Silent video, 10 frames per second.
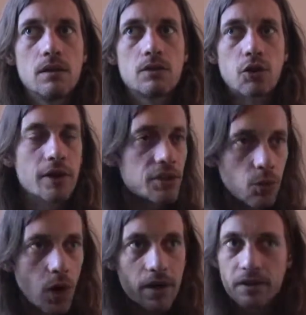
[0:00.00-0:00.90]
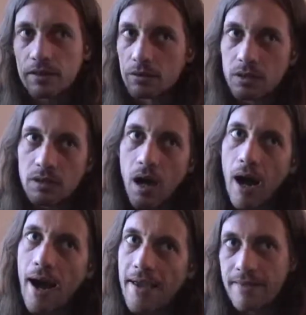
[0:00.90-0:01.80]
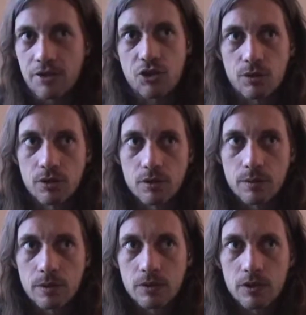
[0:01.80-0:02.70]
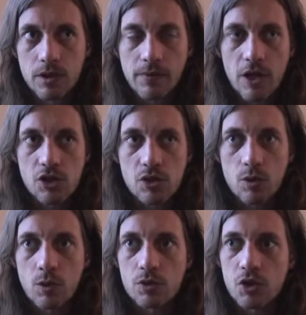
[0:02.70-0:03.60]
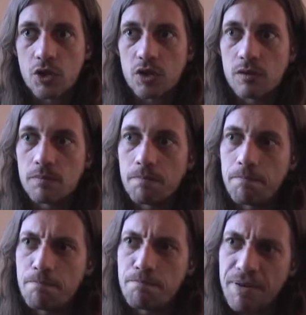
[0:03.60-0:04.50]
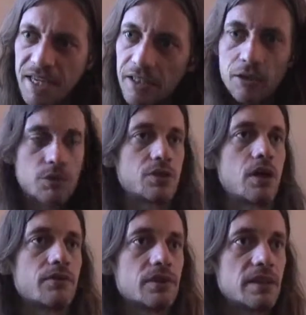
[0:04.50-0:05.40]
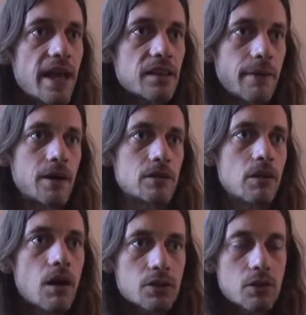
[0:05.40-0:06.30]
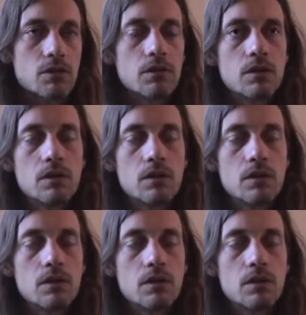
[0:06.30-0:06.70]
trying to, one, either deny that you're contributing to gentrification or just beating yourself to death about it also.